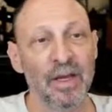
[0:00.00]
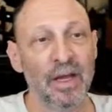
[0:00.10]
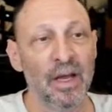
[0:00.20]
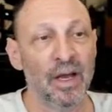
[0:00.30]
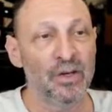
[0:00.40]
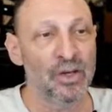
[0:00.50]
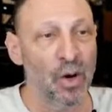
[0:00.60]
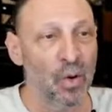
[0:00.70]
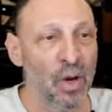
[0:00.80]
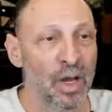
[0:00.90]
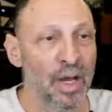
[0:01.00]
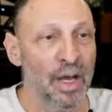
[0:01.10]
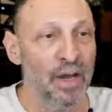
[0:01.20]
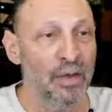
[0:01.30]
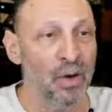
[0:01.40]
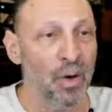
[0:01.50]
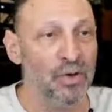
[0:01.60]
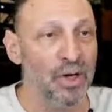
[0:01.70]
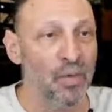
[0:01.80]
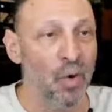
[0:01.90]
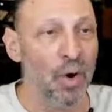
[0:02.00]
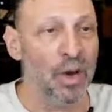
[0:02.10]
So in the course that I'm working